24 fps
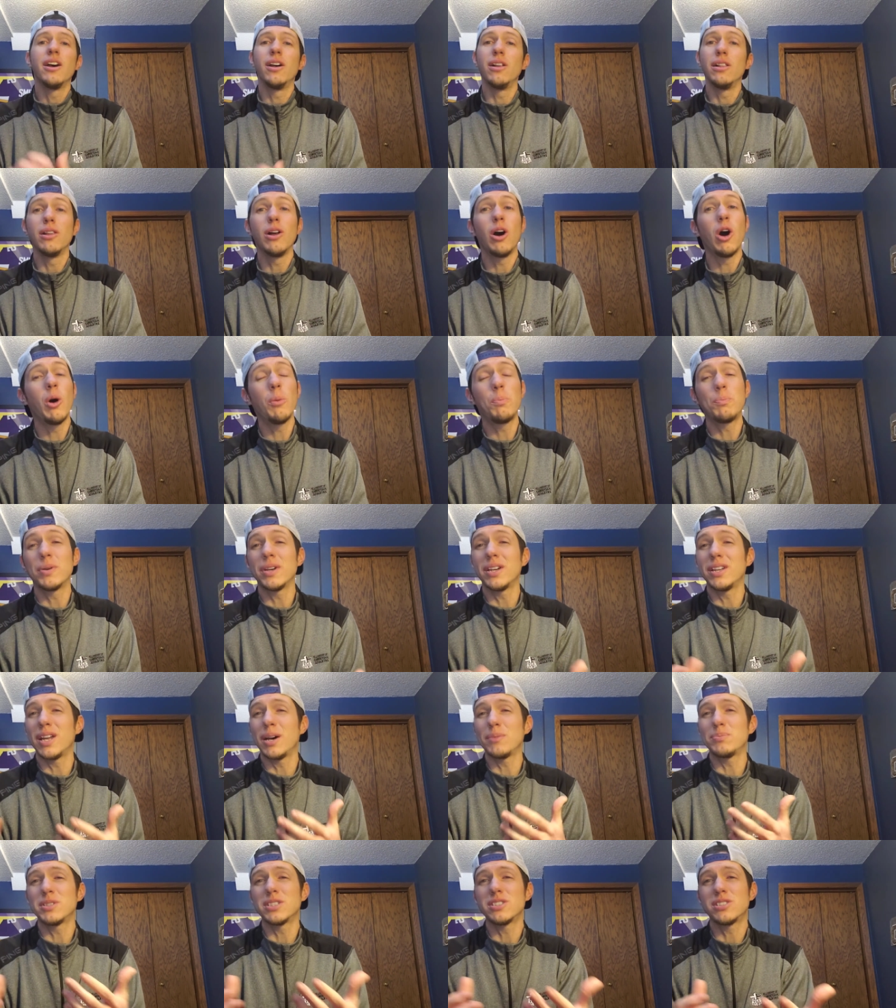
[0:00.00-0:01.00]
He'll open
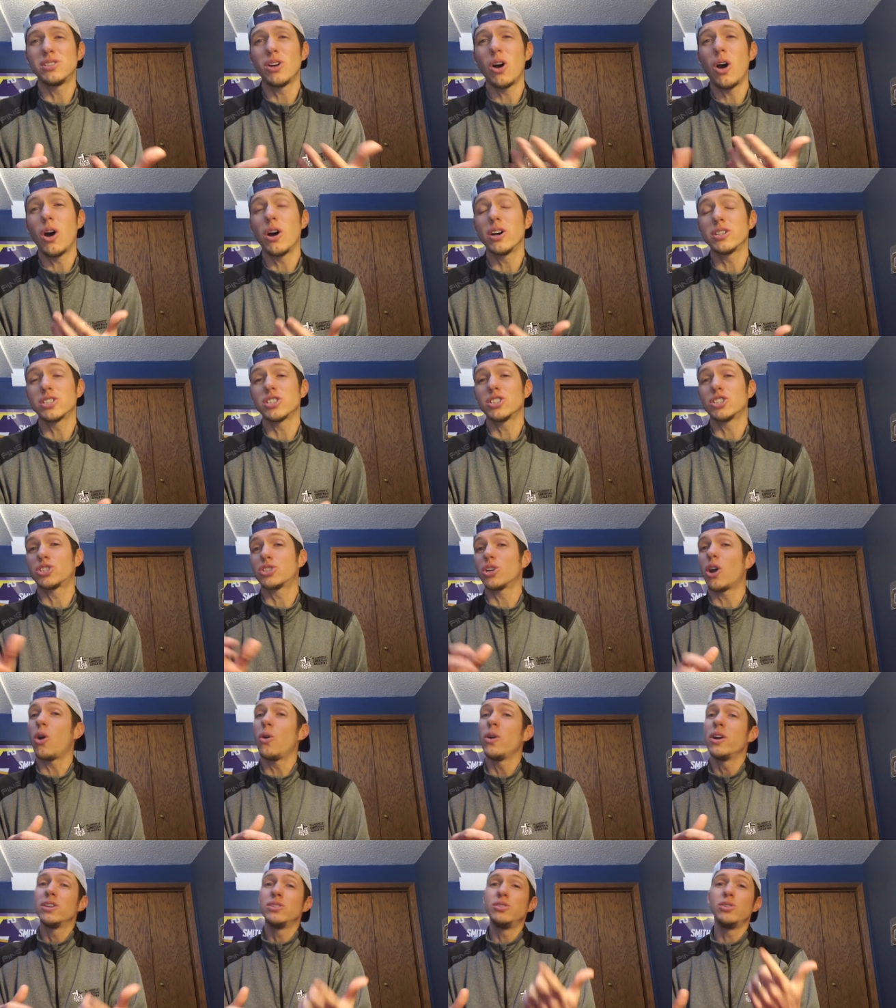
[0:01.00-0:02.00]
up the doors and
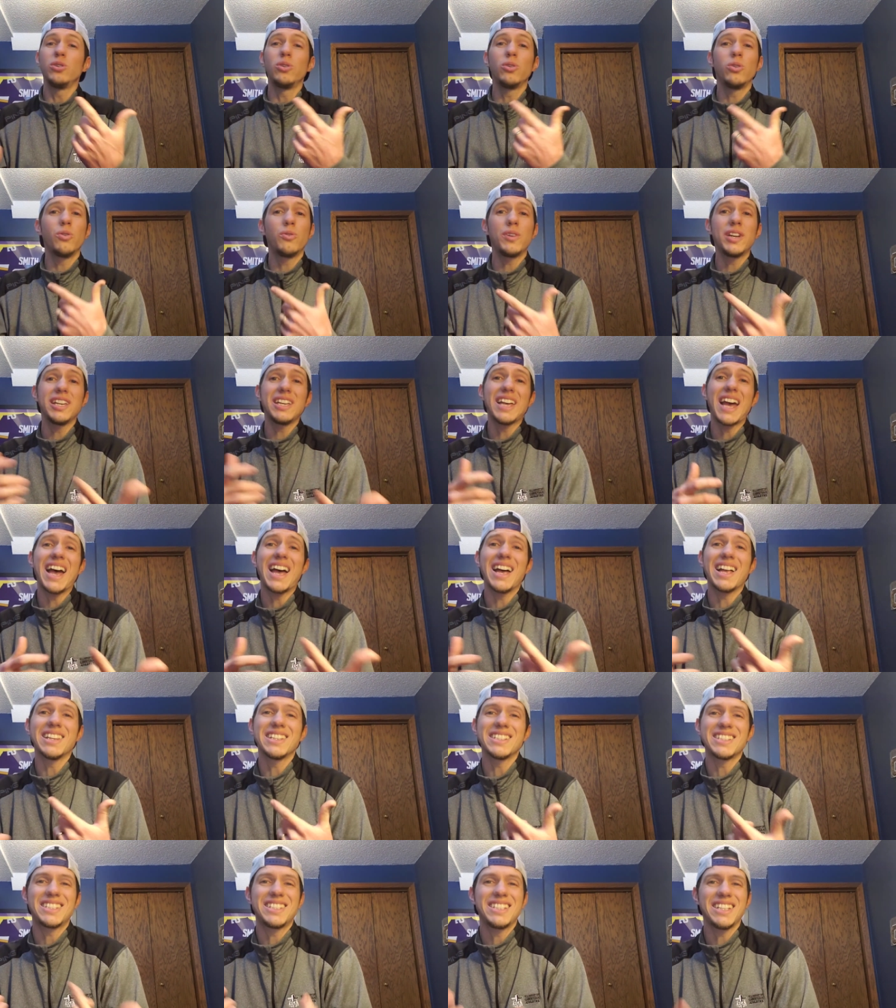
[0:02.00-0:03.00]
show you
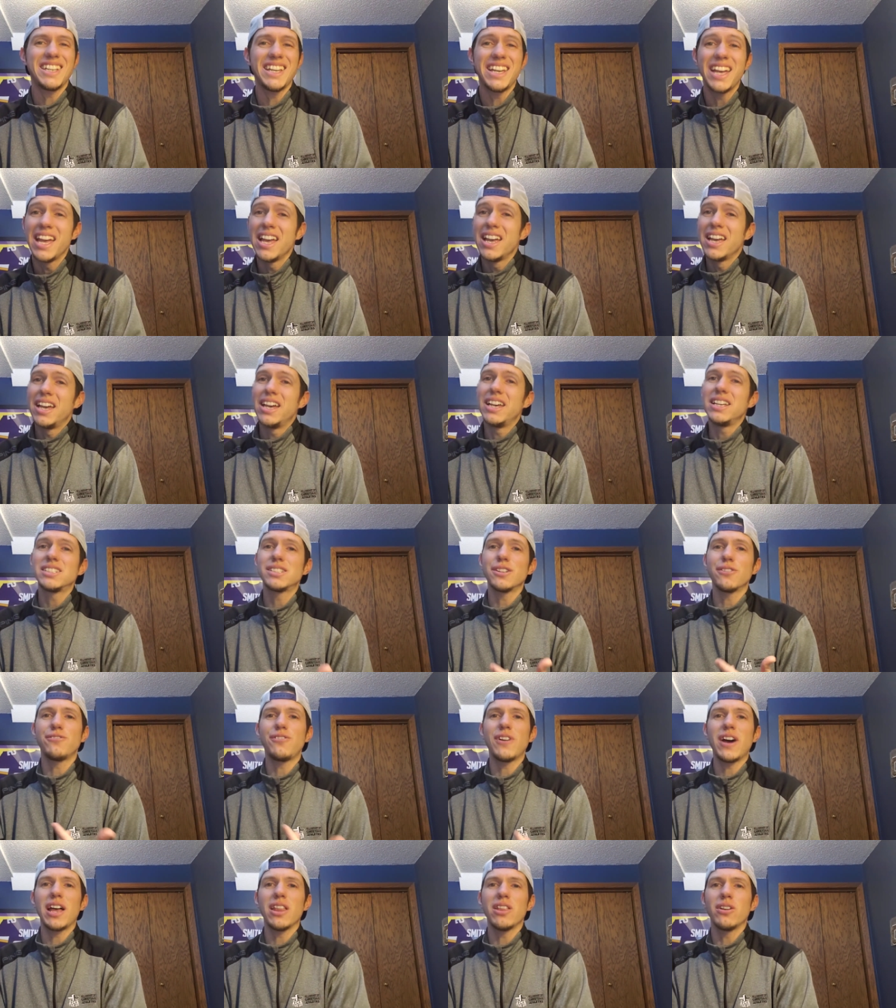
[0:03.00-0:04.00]
reality. He's the
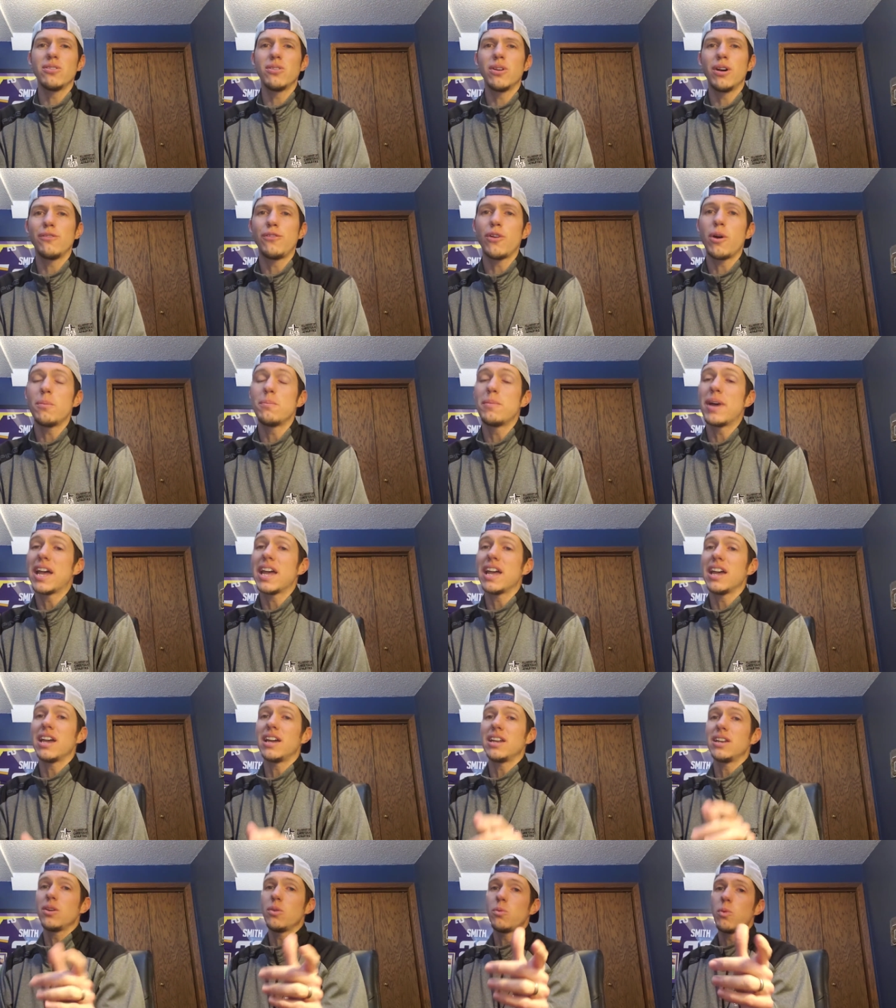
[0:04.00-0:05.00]
father of a
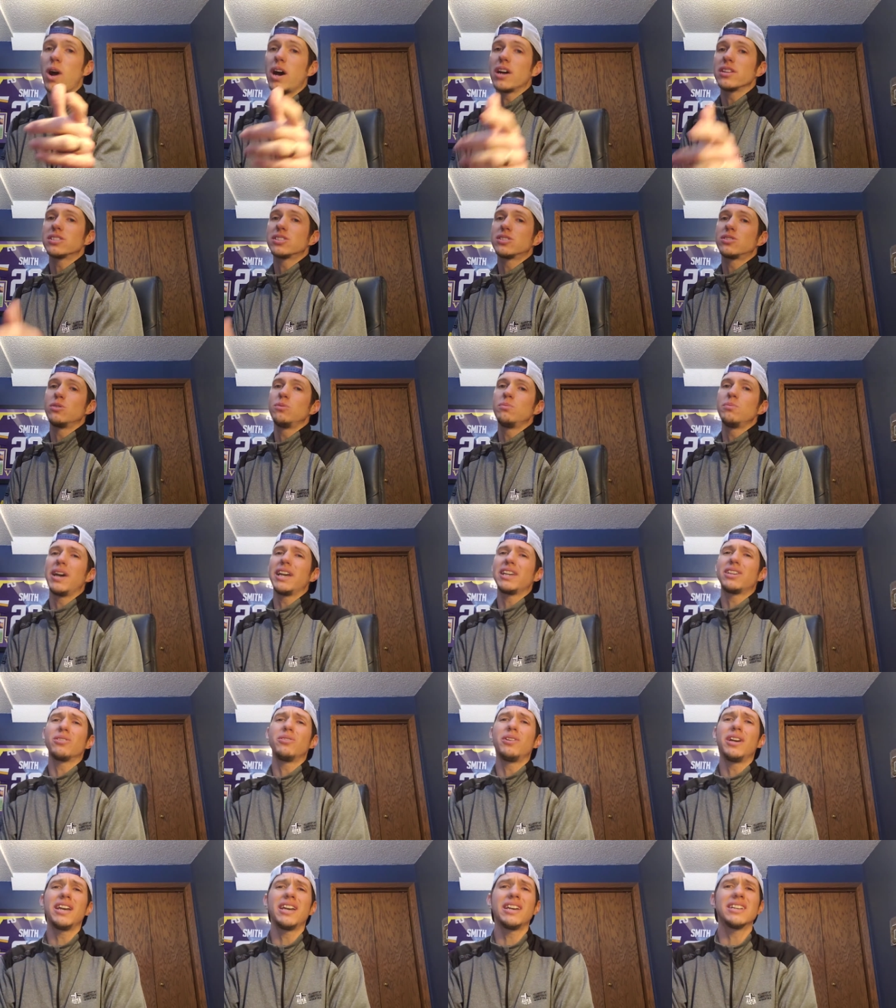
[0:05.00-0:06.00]
man, he wants to make
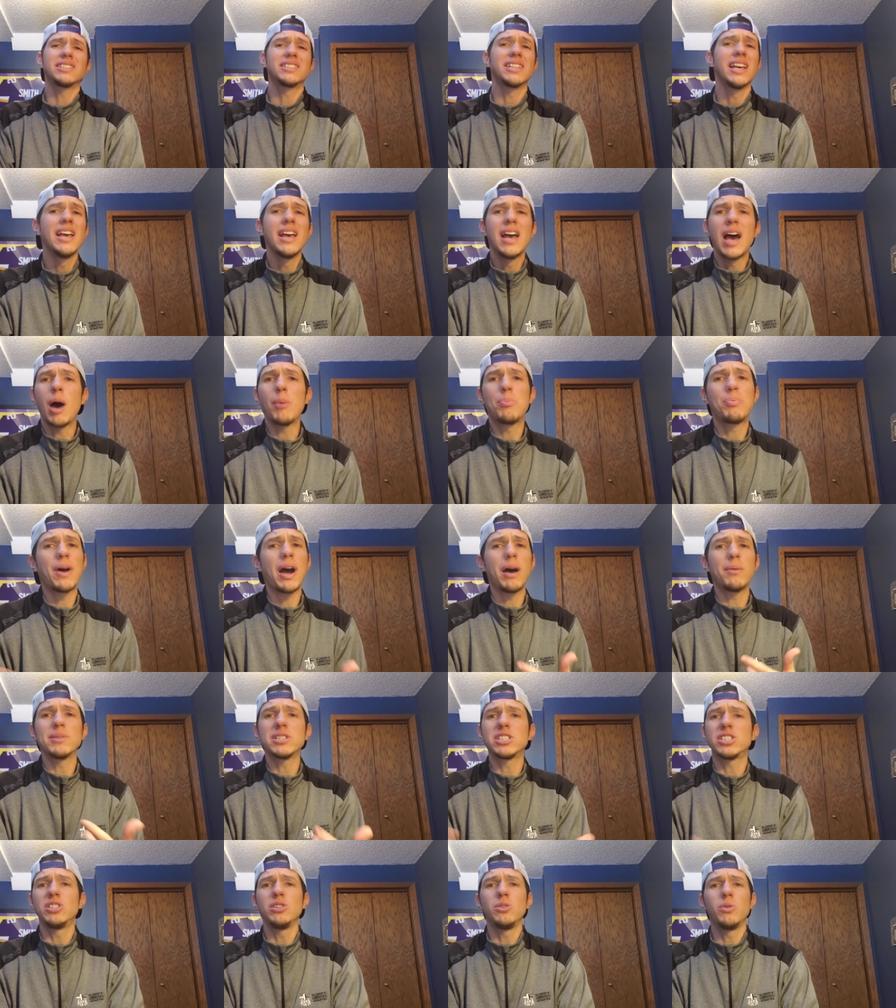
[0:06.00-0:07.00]
you his. I
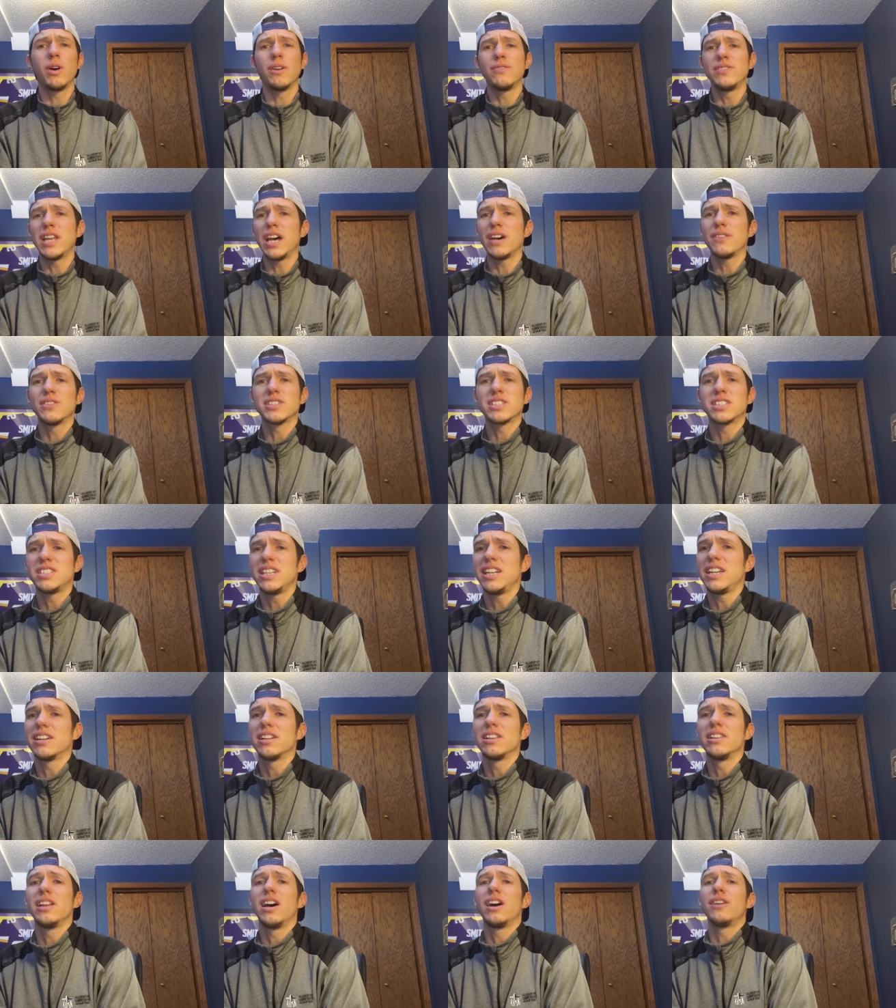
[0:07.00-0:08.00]
promise you, I've never seen
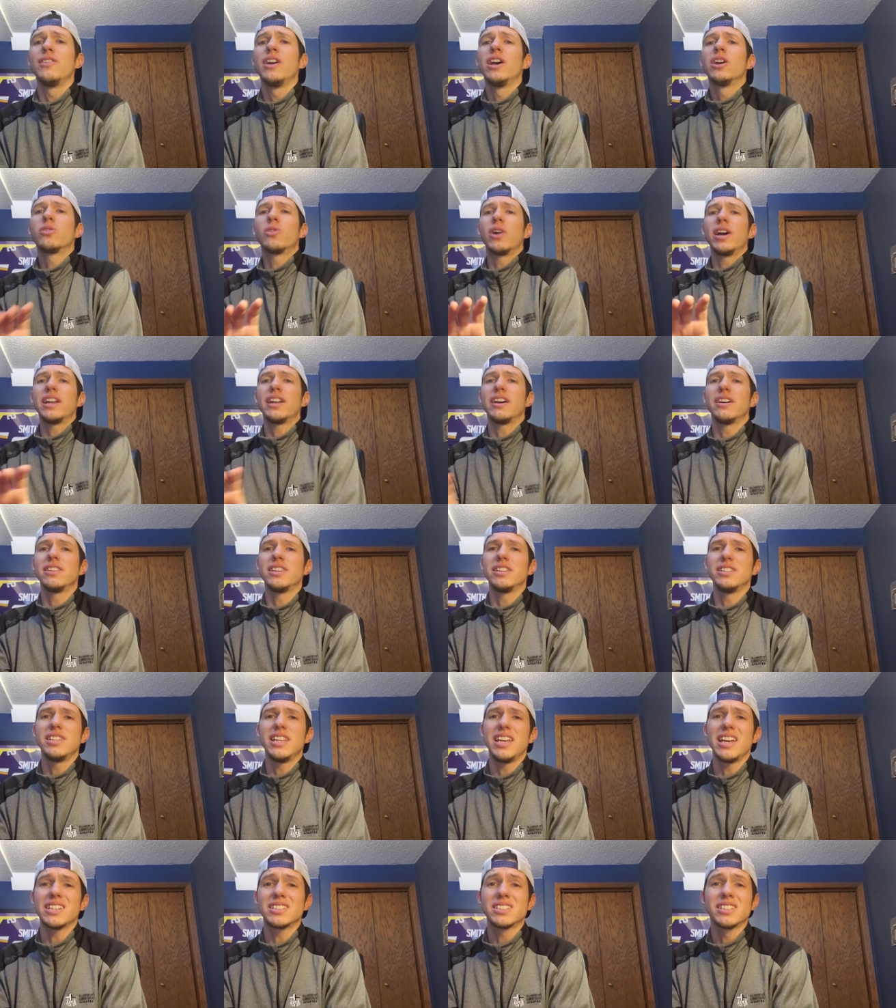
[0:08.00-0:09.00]
a love greater than
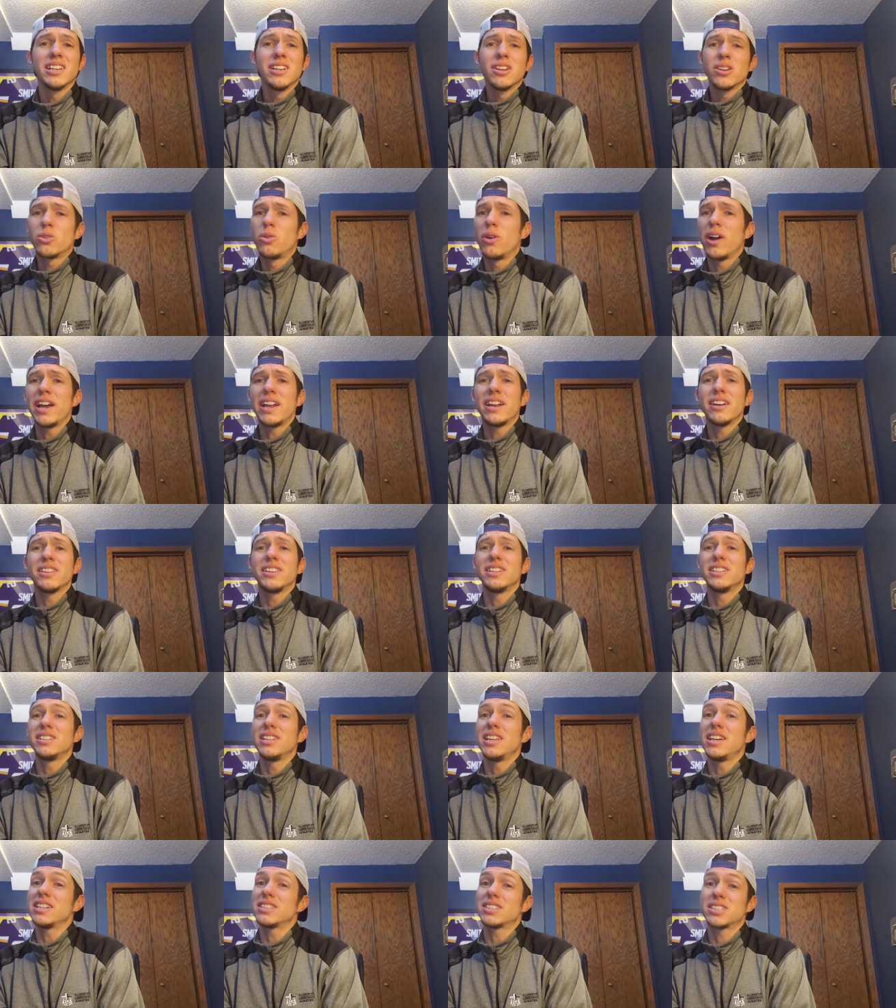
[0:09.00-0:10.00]
this, greater than
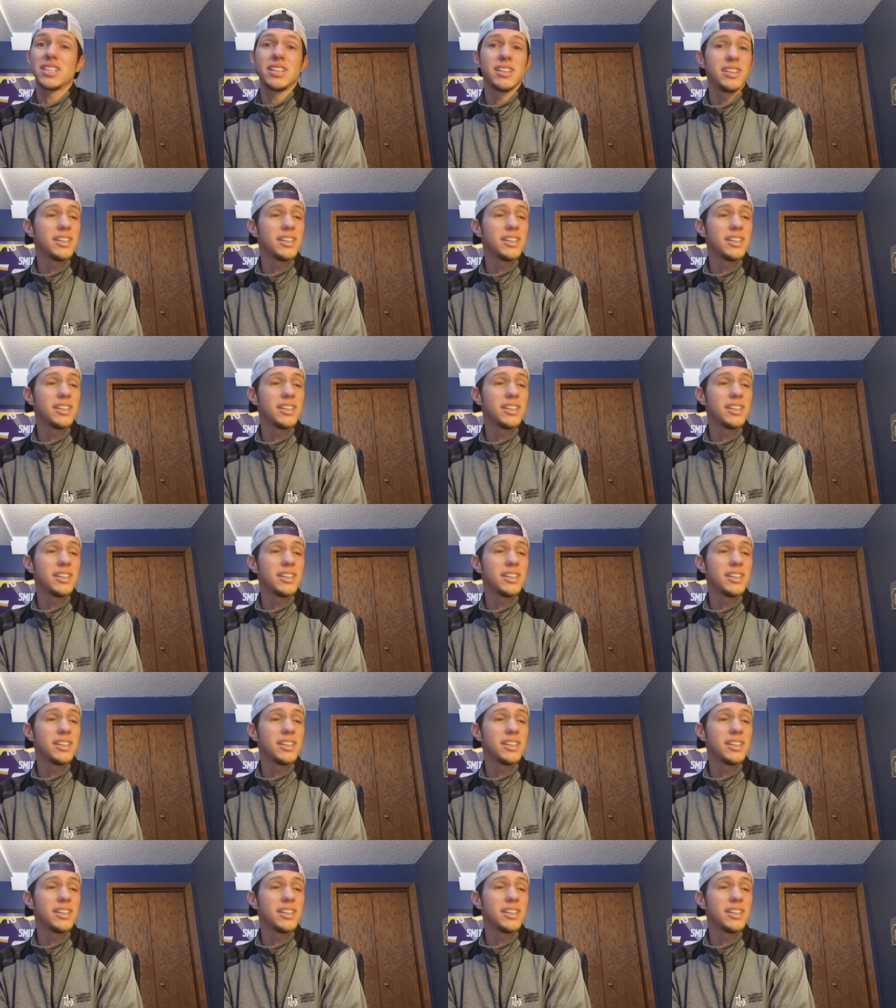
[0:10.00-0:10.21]
this,